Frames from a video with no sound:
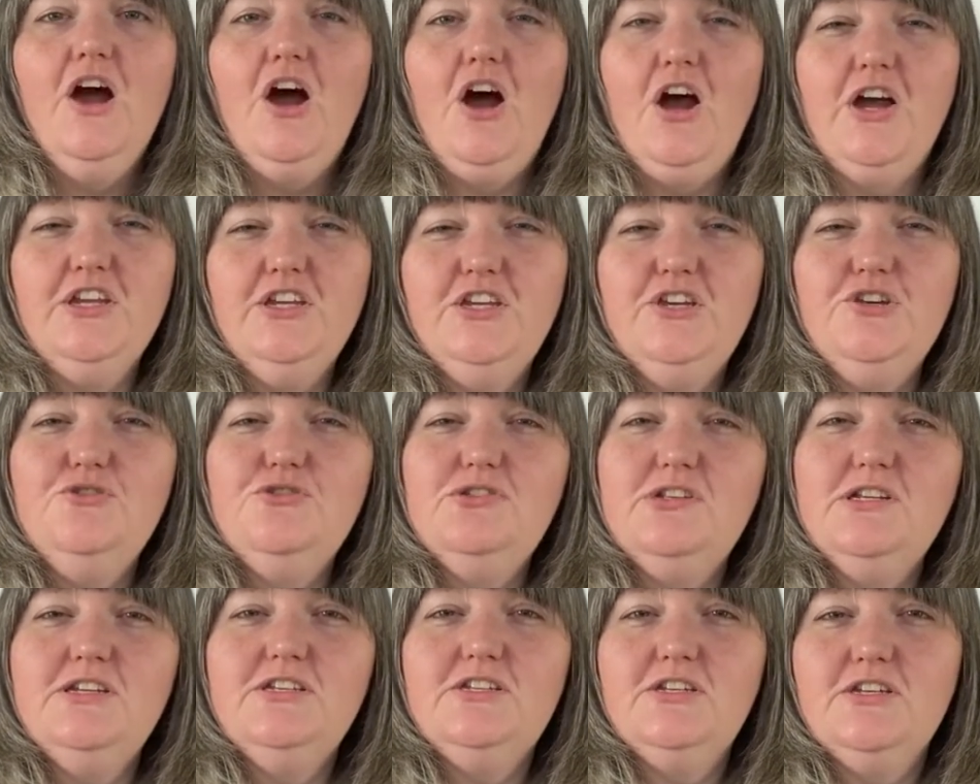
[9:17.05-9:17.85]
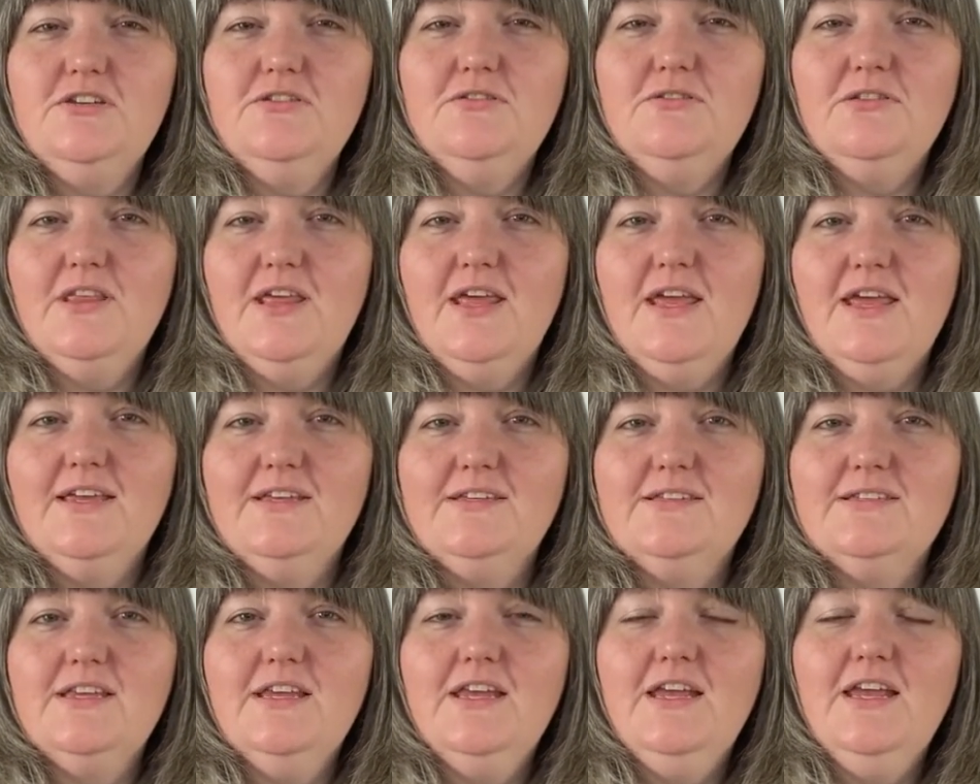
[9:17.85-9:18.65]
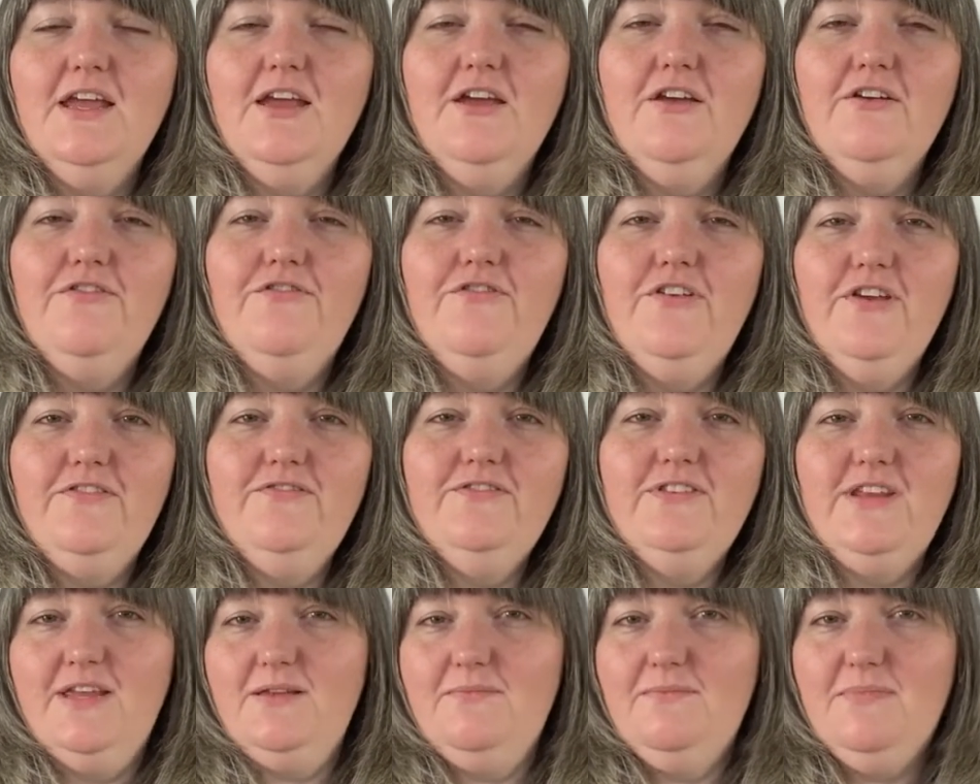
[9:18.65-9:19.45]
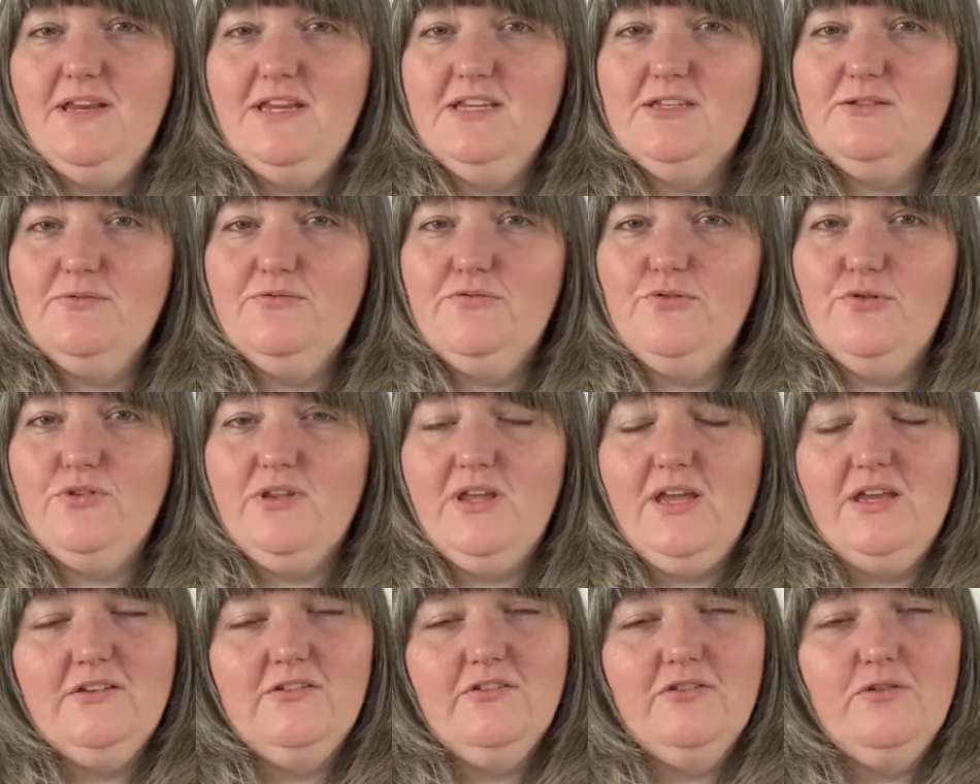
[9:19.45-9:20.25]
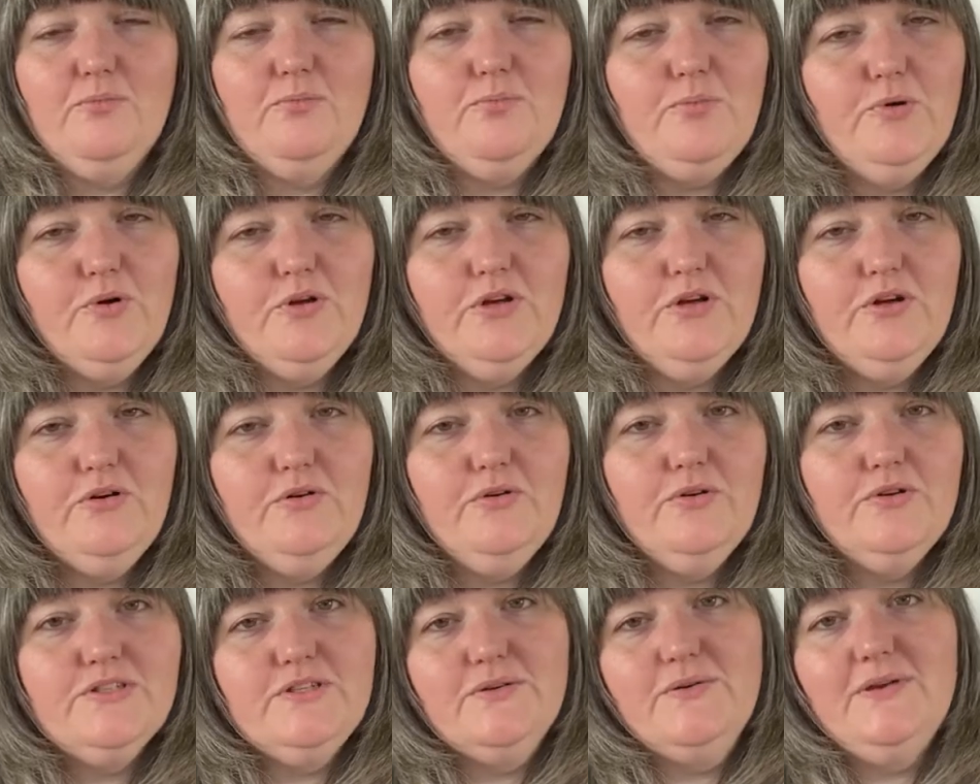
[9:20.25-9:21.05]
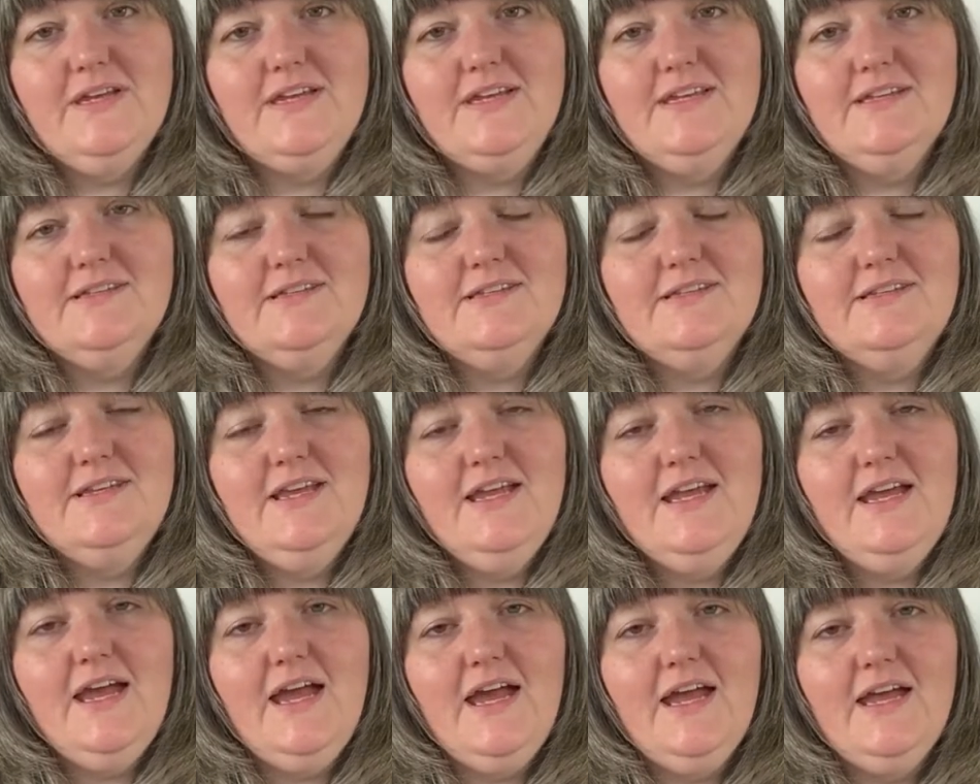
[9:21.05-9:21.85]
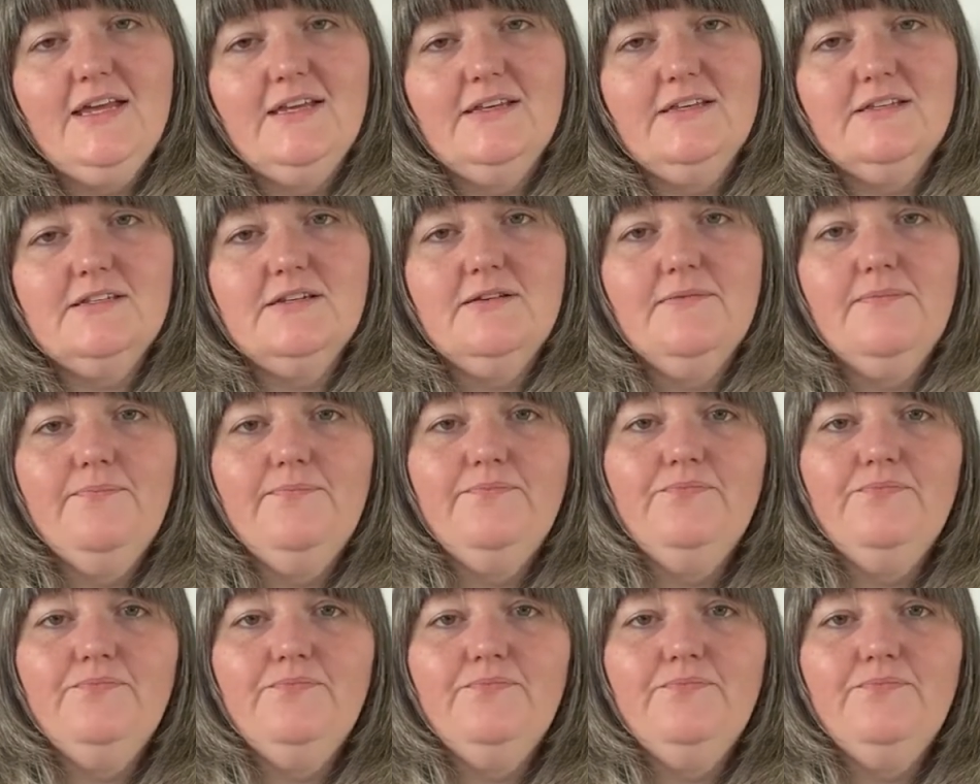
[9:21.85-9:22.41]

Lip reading: I usually do this 15 minutes before the end of the boil so it can sit and